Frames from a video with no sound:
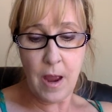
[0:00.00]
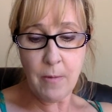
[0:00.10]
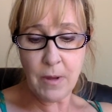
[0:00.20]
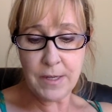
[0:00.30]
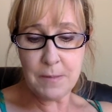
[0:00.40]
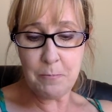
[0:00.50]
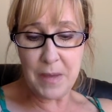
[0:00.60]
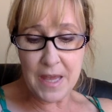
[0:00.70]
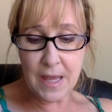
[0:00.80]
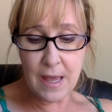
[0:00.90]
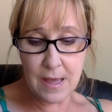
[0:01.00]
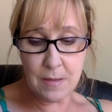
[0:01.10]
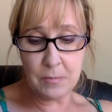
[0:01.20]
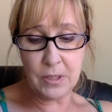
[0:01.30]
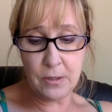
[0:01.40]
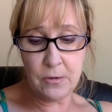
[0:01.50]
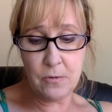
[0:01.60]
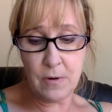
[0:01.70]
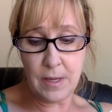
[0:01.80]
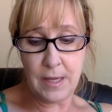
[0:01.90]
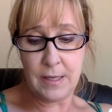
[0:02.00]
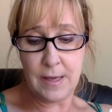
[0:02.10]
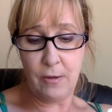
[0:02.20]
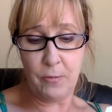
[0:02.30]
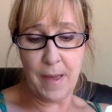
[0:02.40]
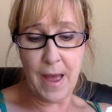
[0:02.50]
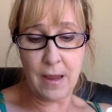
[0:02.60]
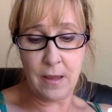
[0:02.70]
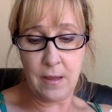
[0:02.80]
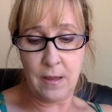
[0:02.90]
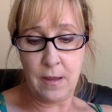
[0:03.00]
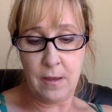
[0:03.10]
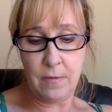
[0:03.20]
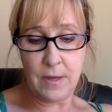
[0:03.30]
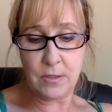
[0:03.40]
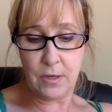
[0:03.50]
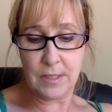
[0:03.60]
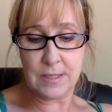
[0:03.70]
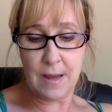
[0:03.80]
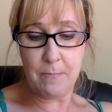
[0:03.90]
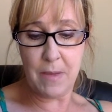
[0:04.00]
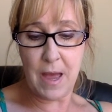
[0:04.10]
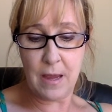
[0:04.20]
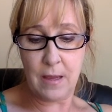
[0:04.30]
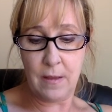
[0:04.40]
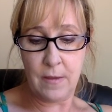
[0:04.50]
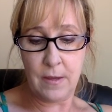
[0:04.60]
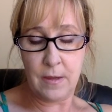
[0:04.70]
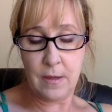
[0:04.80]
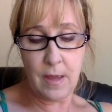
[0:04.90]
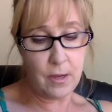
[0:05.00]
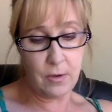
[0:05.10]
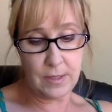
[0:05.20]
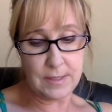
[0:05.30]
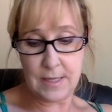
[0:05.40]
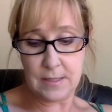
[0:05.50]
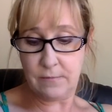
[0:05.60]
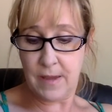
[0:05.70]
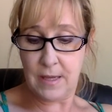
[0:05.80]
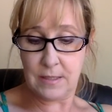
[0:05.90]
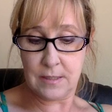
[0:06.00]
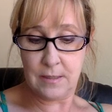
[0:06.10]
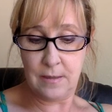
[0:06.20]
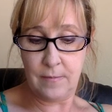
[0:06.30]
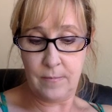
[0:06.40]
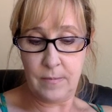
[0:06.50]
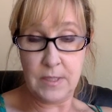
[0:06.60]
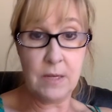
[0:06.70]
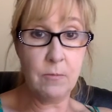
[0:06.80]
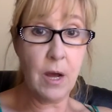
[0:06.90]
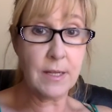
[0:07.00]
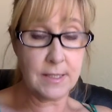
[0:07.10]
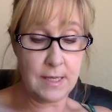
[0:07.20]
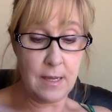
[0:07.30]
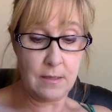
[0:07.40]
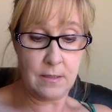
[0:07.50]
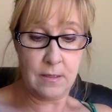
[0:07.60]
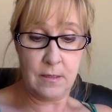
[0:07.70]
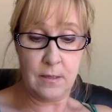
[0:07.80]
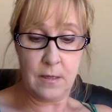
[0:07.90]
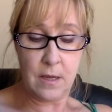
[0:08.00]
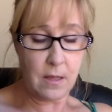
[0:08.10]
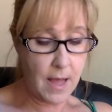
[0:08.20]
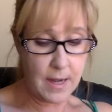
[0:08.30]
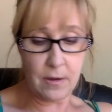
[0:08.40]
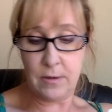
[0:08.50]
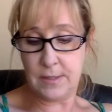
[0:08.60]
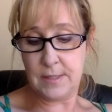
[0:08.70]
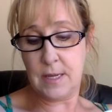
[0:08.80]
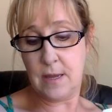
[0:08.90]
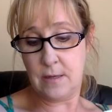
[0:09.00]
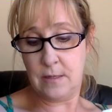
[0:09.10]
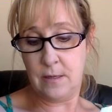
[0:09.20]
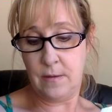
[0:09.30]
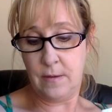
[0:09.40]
I wanted to be him, Lu, he yelled back, then took a step back. I couldn't see his face. Didn't want to see it. Glad I couldn't see it.